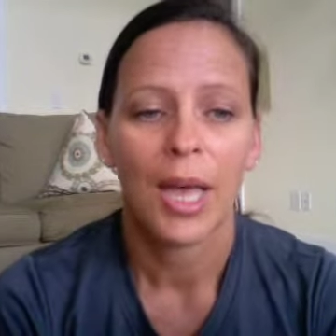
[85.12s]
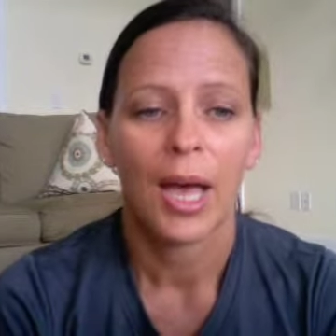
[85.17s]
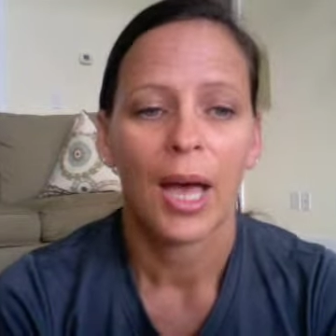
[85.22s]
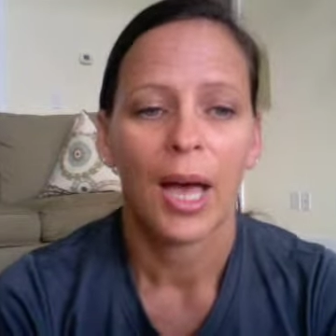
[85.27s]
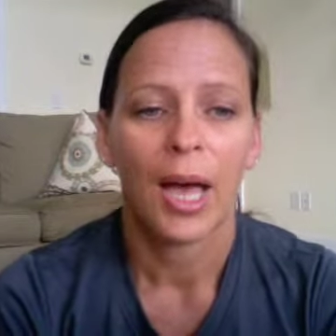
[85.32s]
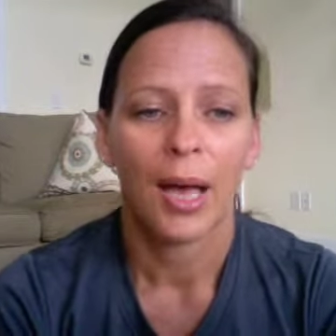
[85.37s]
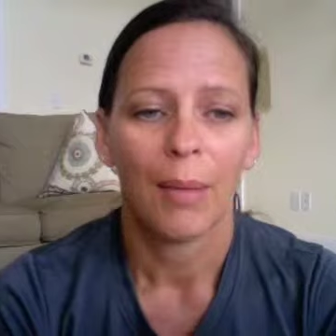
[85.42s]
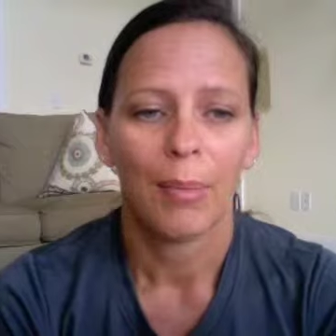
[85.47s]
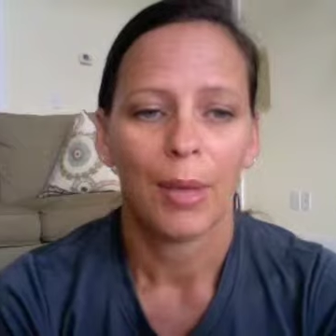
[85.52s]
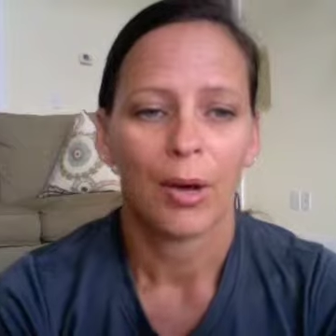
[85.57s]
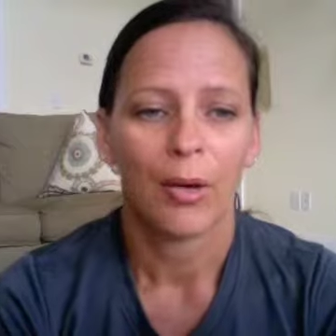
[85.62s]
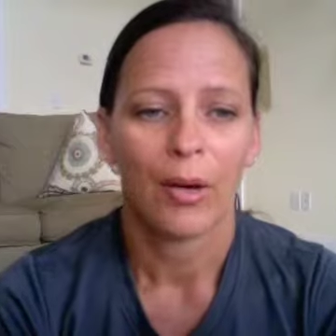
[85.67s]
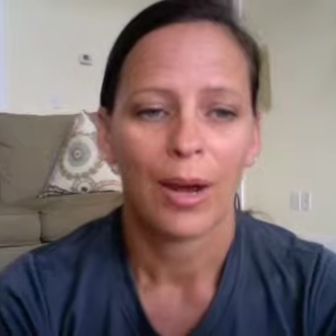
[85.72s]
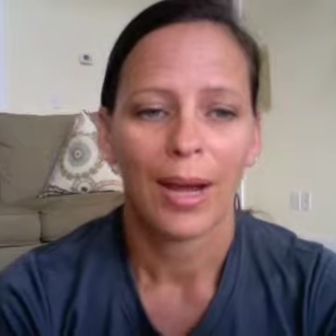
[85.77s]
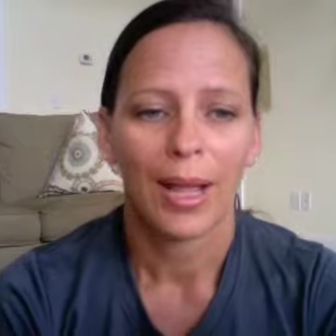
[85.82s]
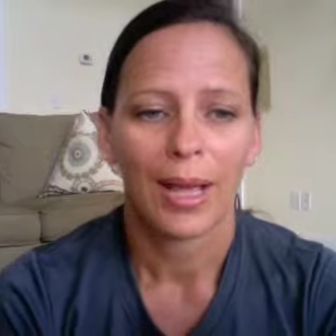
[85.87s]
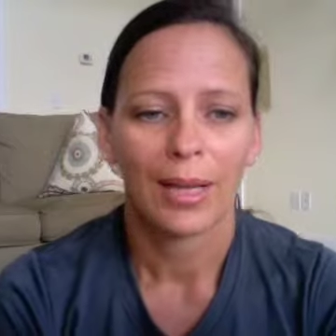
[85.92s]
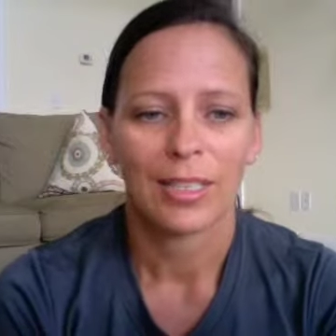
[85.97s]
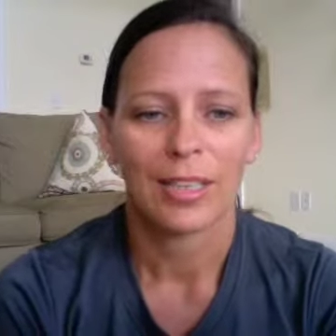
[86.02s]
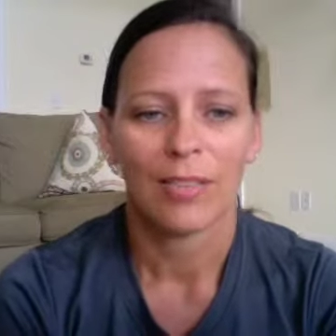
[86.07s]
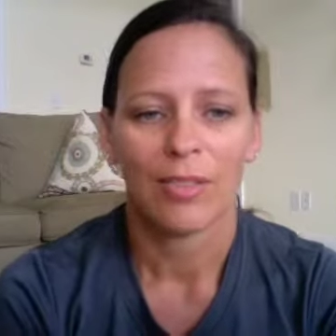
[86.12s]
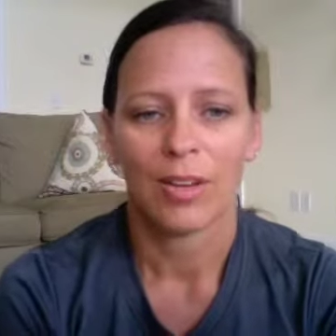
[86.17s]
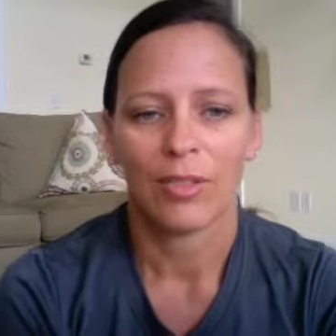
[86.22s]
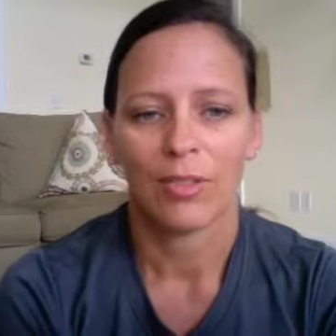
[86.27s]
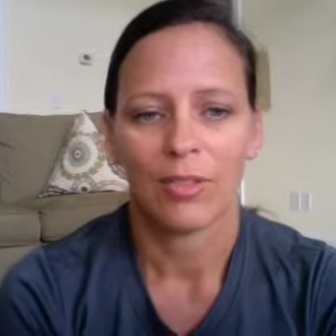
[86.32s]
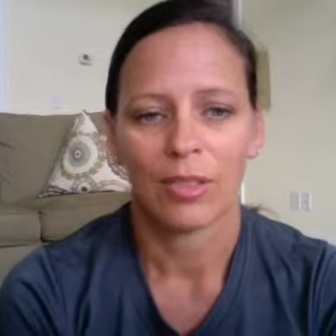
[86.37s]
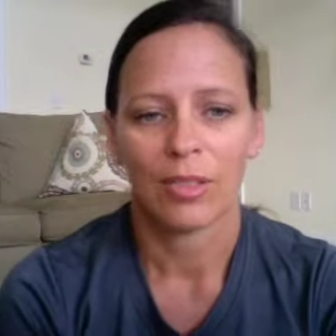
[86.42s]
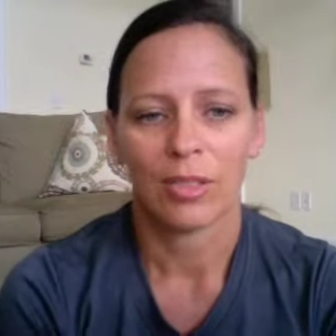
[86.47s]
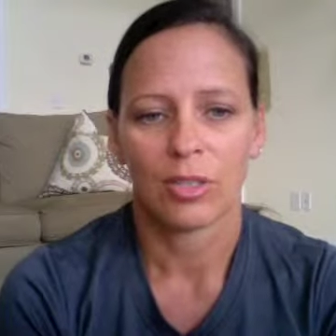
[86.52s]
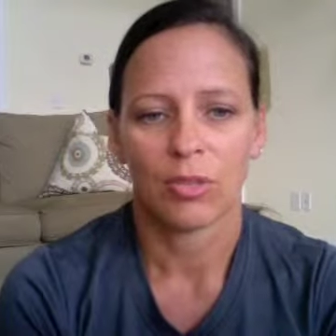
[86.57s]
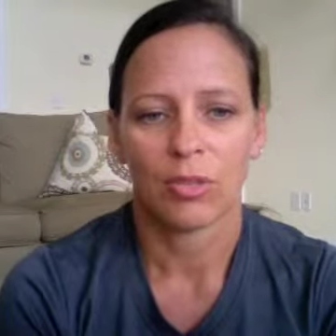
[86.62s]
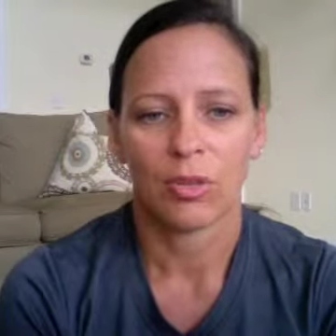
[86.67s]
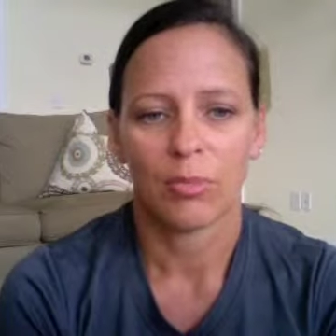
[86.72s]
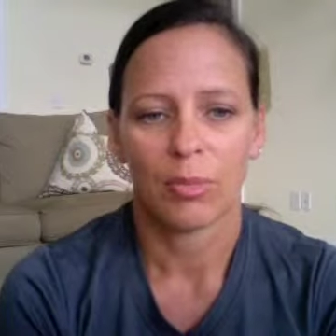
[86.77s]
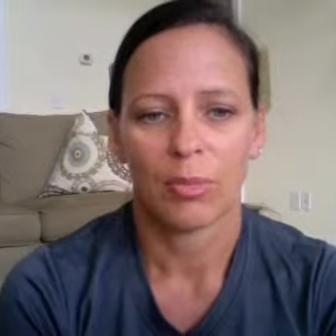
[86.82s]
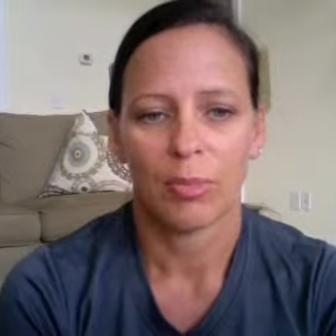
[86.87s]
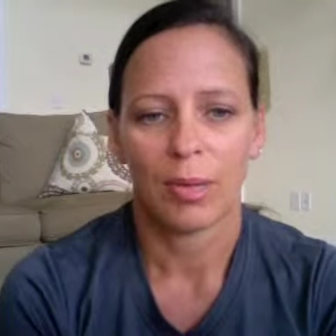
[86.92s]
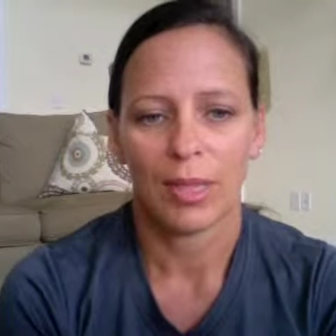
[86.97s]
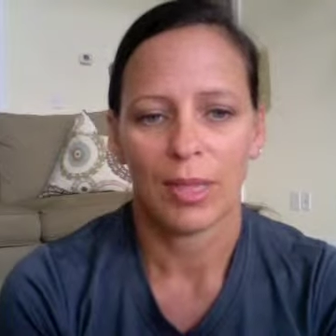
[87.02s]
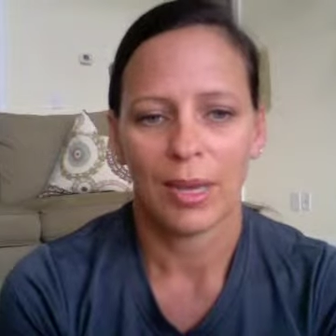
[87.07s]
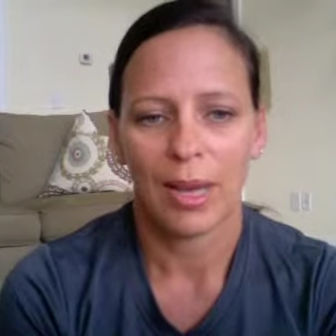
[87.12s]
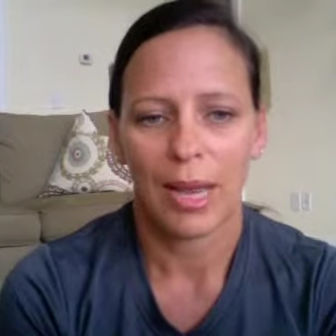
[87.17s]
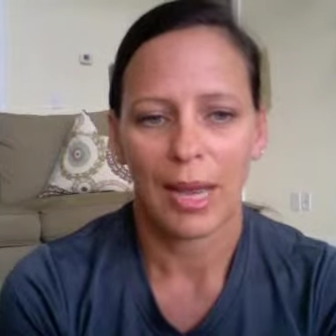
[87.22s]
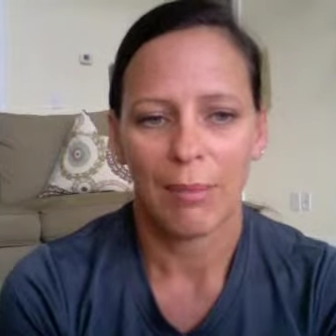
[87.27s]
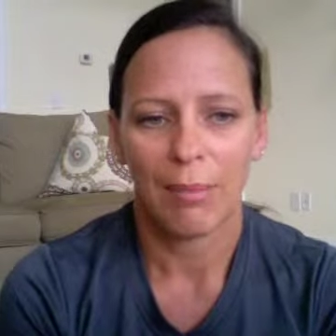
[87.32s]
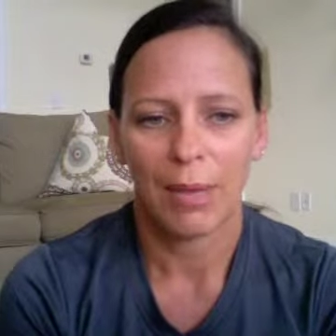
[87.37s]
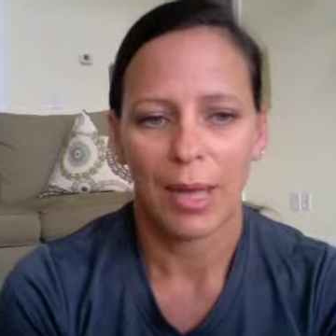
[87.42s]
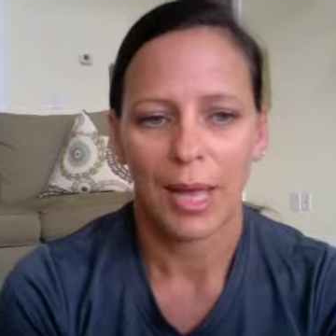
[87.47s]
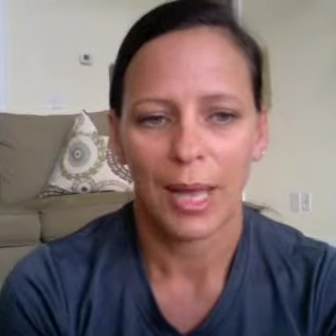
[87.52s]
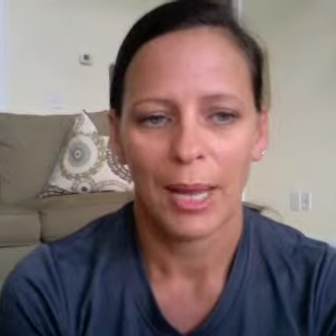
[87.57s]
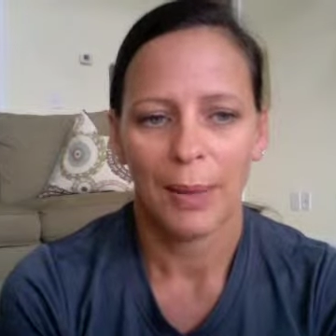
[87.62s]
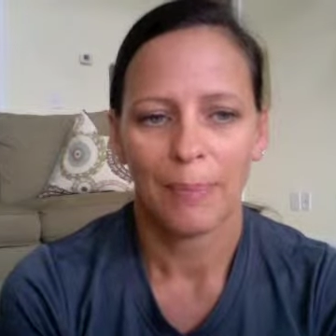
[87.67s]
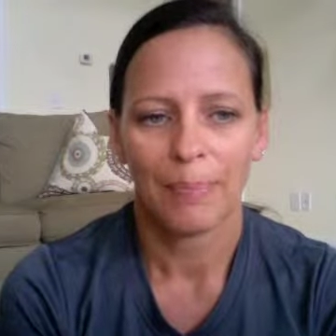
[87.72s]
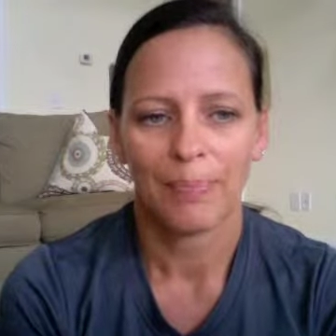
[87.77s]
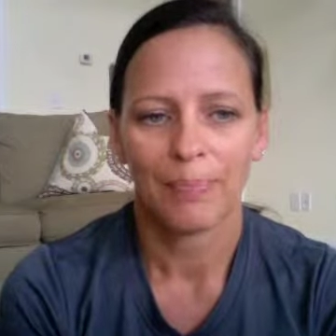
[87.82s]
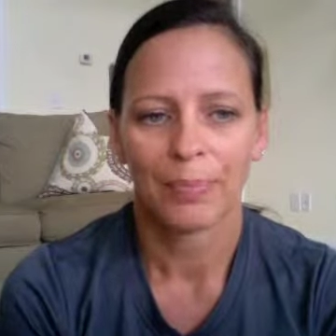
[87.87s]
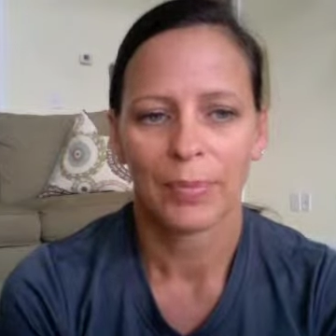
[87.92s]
A great activity for this group would be the name game.